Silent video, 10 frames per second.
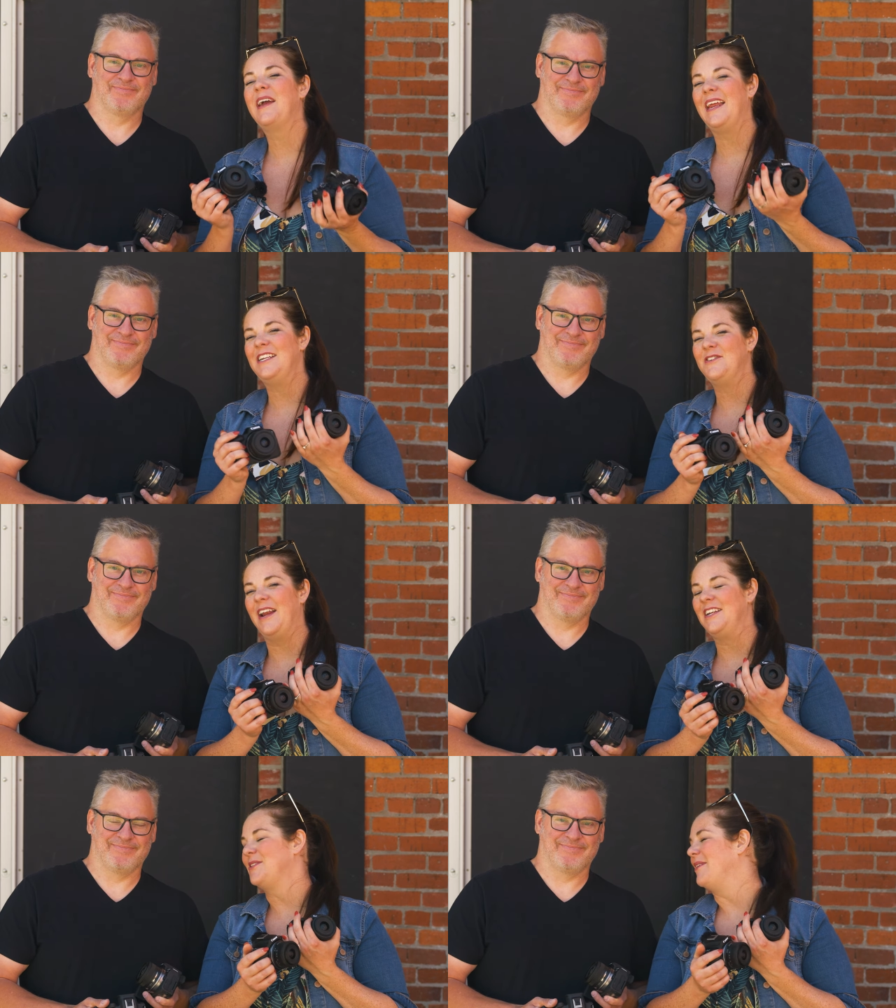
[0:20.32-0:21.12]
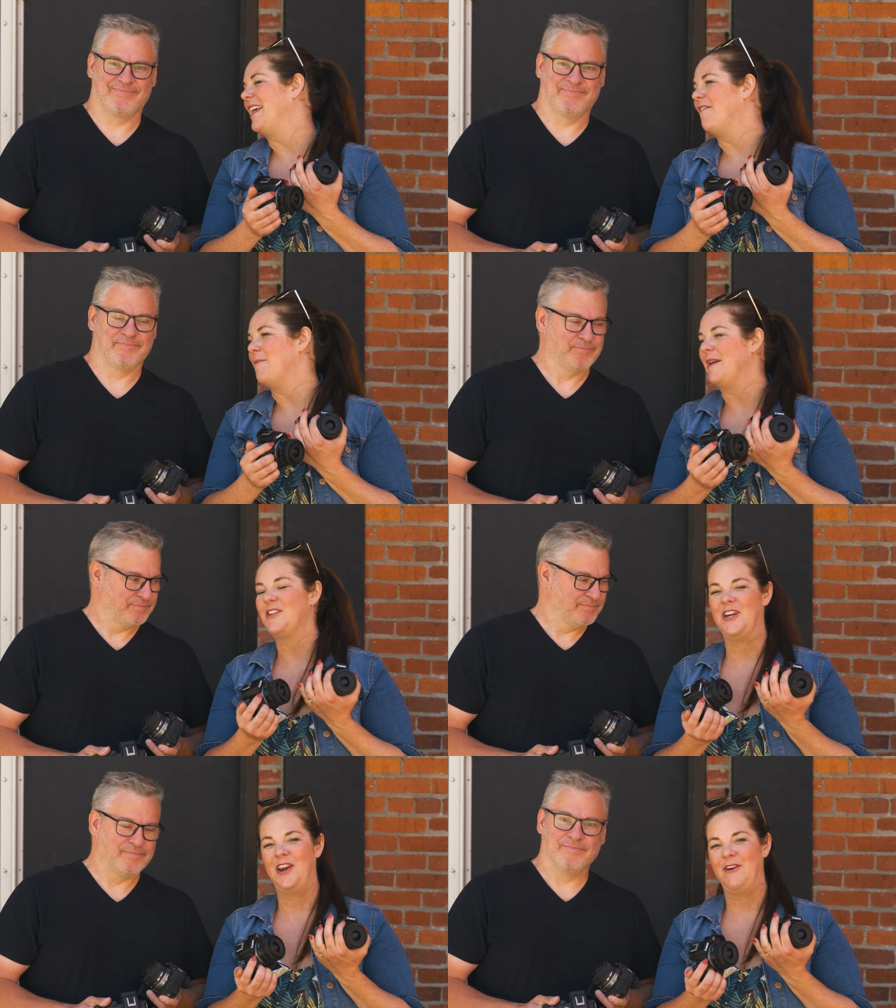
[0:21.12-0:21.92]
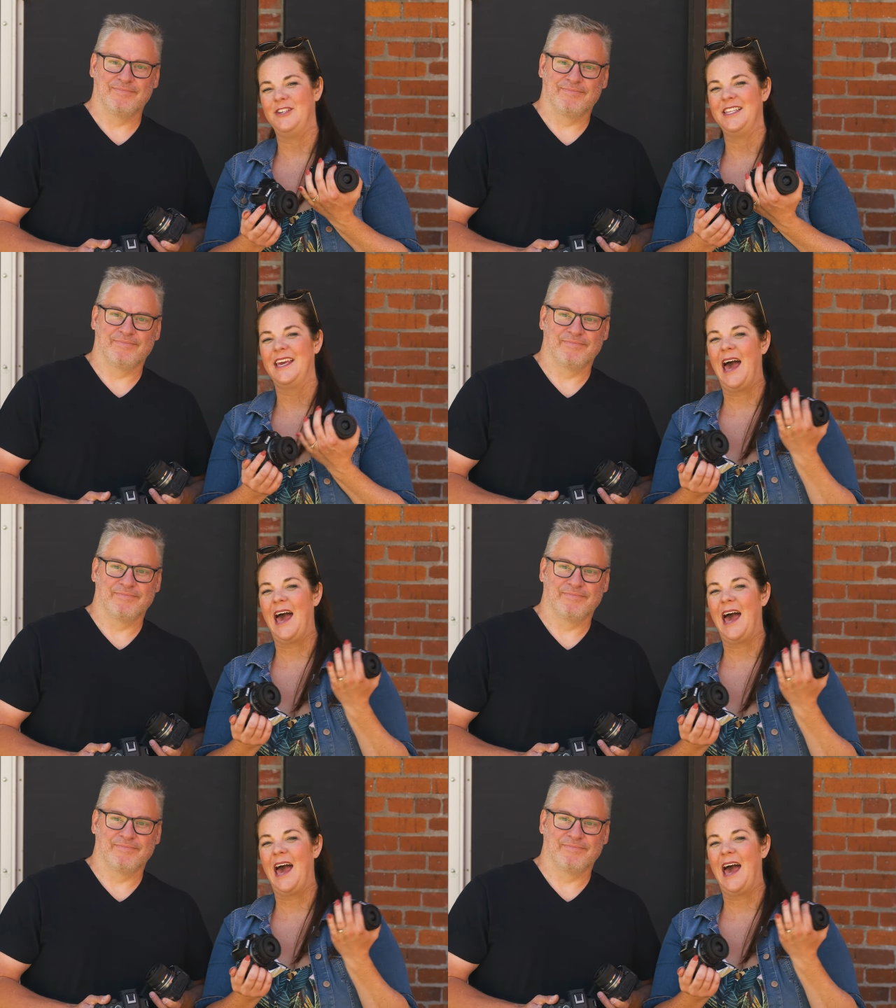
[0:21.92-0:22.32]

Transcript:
Speaker 1: we get into it, I just want to give a big shout out to the